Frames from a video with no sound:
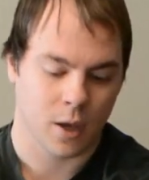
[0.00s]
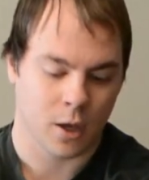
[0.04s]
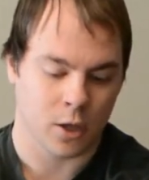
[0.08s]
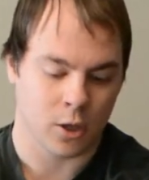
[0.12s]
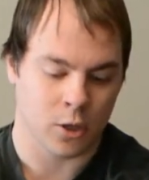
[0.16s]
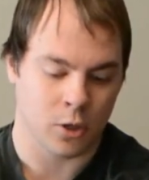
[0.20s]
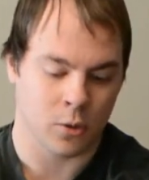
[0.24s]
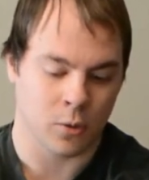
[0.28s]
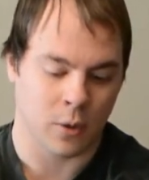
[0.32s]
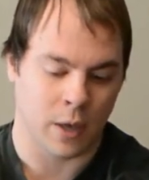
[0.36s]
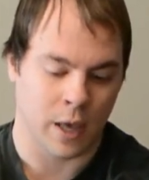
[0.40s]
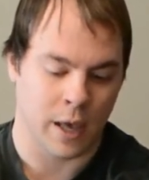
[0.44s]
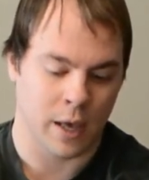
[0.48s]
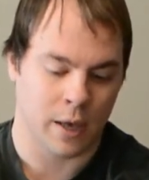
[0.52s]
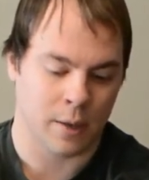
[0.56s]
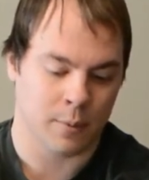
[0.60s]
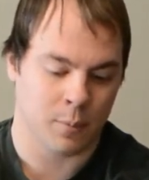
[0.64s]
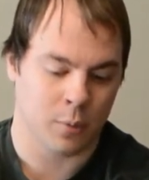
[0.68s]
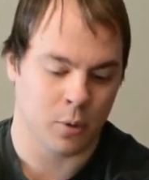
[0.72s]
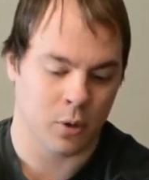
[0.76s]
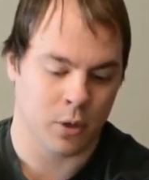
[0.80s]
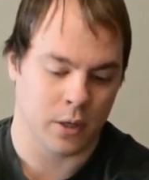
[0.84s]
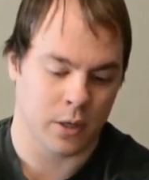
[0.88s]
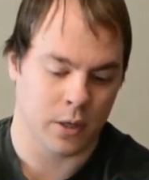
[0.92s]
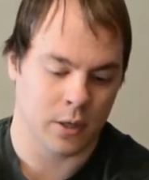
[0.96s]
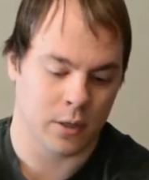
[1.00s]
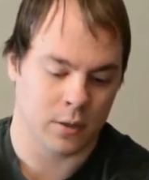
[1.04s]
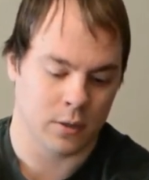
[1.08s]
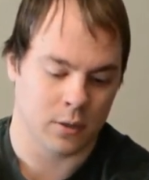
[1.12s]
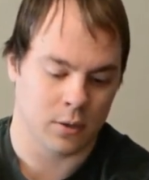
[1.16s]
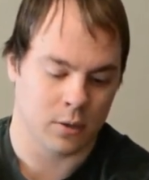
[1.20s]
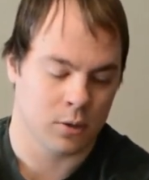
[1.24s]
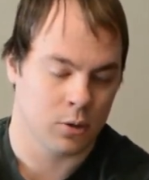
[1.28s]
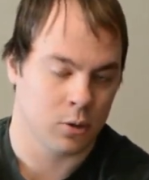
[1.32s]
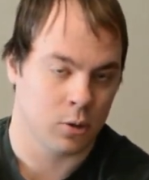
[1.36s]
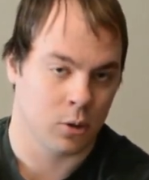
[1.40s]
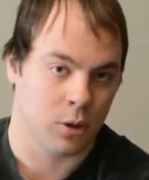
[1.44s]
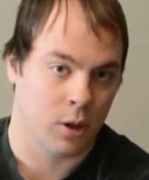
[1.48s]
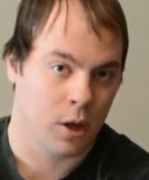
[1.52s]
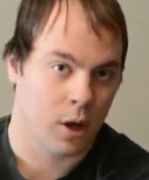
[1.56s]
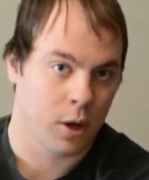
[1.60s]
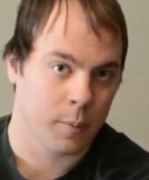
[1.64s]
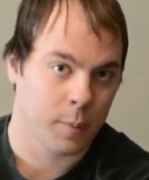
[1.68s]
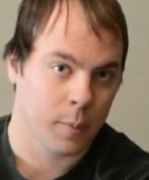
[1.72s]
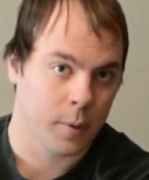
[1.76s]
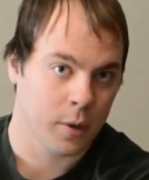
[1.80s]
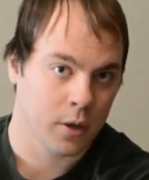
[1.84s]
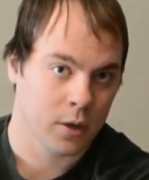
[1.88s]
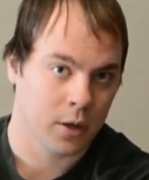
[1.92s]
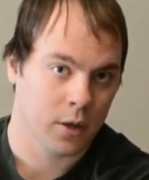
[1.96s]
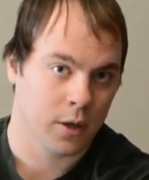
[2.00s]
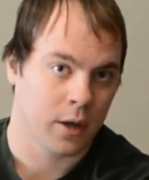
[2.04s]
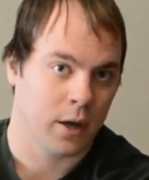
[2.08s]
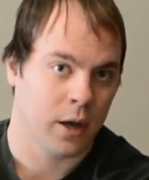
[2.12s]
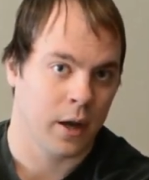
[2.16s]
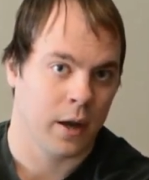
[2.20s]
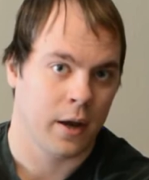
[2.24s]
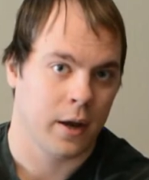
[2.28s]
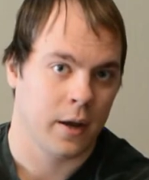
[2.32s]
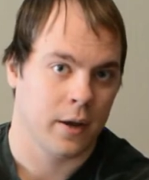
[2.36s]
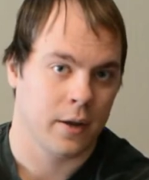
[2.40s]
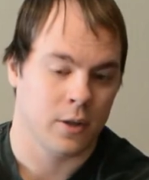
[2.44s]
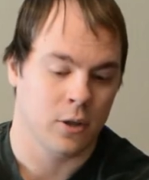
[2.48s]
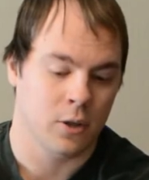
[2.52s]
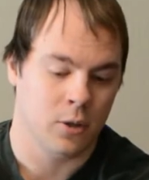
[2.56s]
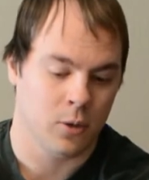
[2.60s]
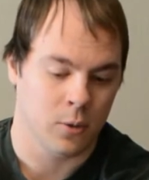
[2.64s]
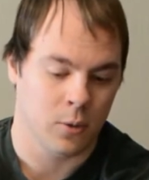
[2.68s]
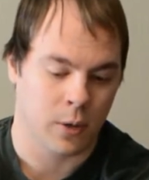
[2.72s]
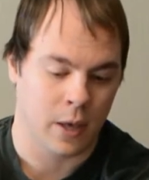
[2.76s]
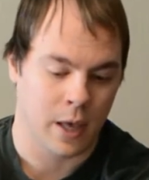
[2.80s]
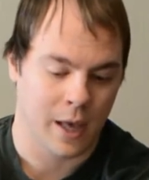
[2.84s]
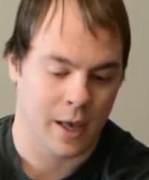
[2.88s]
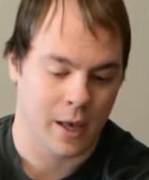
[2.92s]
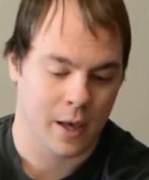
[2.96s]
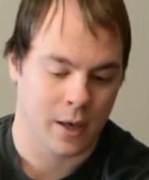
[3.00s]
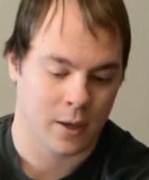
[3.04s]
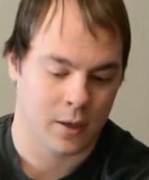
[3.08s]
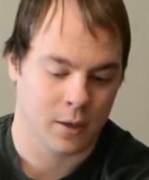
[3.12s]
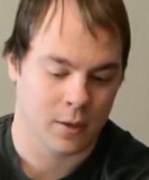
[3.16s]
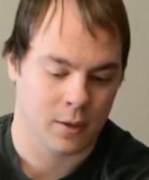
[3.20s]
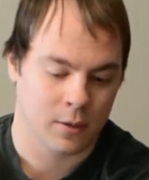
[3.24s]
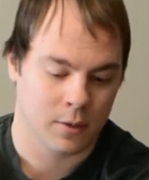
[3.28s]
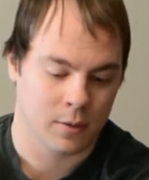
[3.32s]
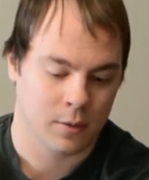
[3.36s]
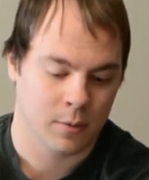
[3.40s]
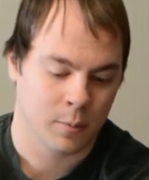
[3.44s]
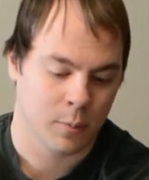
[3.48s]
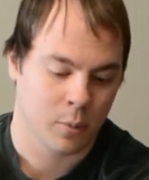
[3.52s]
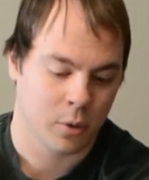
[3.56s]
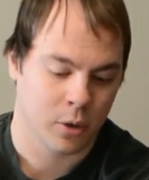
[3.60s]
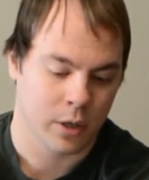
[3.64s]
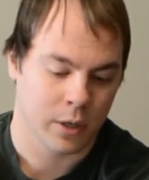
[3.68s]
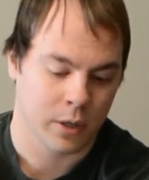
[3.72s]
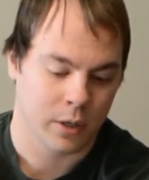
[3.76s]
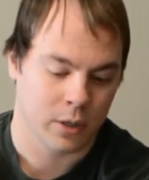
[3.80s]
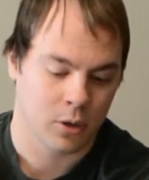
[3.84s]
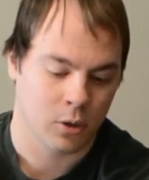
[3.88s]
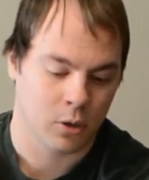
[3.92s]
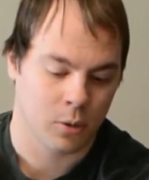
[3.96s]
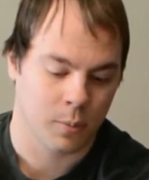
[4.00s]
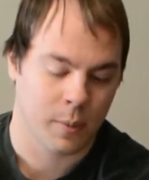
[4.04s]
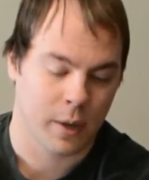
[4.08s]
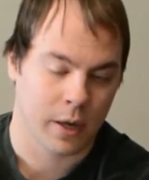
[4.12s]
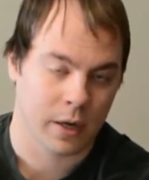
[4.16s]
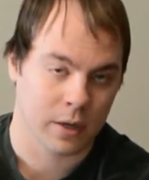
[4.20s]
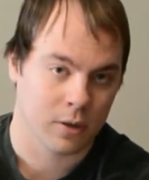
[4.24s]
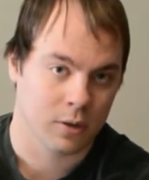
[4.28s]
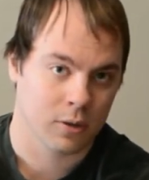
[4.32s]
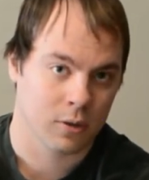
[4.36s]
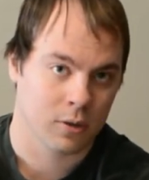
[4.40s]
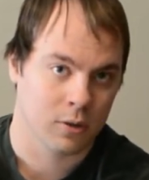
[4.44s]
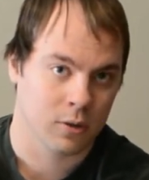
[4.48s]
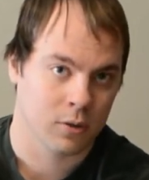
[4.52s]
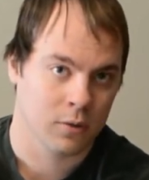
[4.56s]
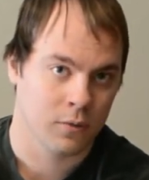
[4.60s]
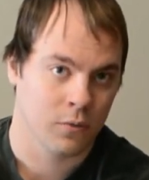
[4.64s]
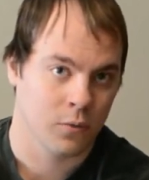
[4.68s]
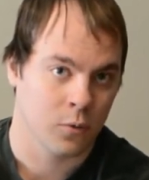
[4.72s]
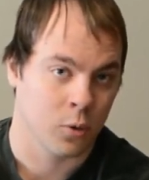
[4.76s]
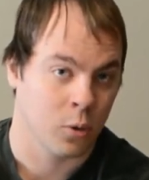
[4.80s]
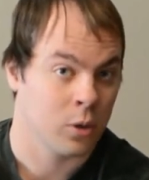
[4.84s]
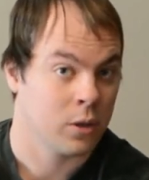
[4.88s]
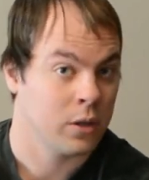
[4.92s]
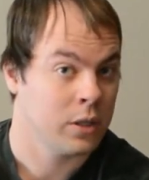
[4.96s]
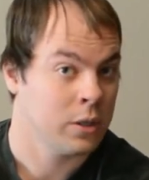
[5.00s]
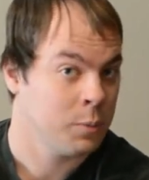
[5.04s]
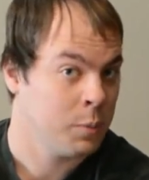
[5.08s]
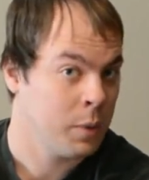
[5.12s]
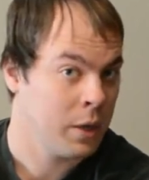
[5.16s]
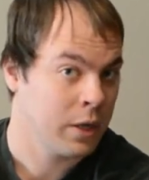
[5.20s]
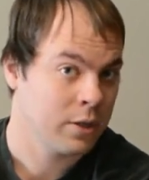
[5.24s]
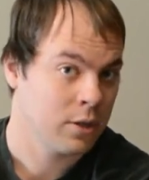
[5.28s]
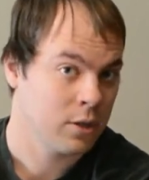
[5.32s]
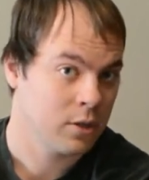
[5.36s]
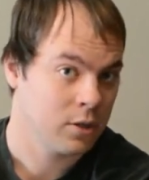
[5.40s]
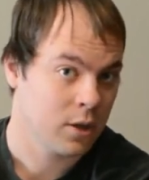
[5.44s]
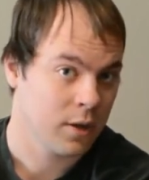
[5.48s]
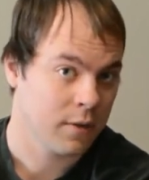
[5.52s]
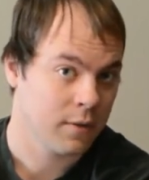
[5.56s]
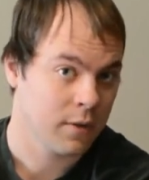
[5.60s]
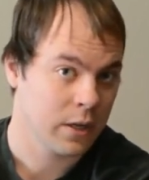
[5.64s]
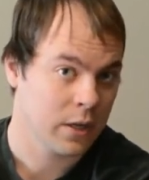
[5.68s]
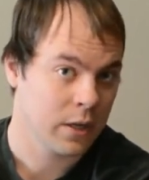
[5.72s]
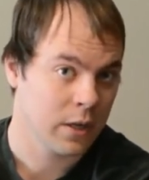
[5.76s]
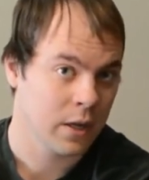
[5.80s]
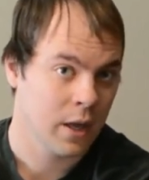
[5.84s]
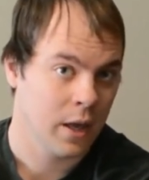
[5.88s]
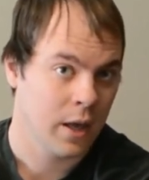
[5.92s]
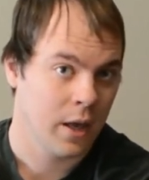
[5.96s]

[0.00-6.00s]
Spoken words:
You can put in your logbook. You can put in your medical, or at least pictures of it.